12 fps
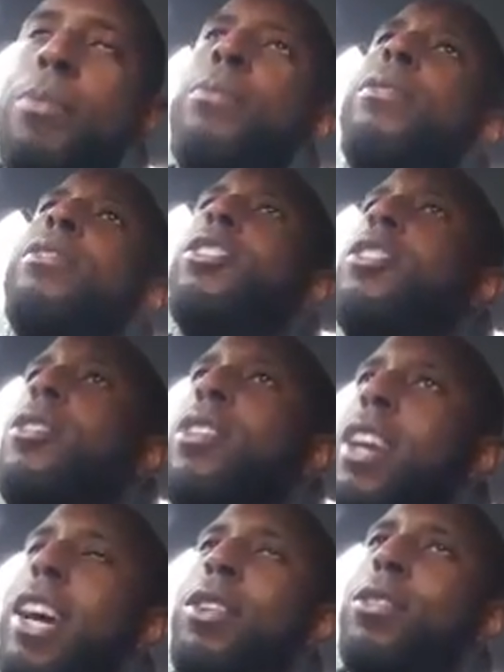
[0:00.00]
him, just know
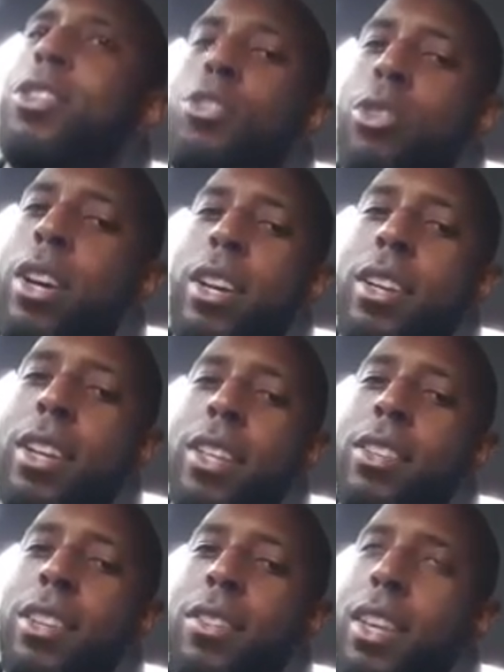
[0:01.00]
the guy that was on trial and all
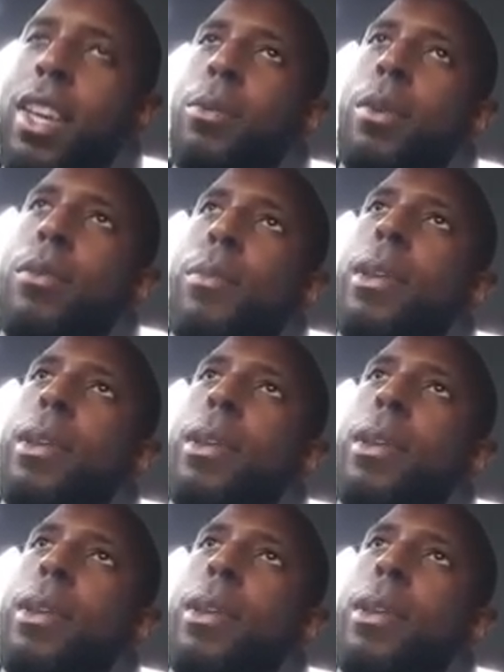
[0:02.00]
that stuff. Yeah, blah blah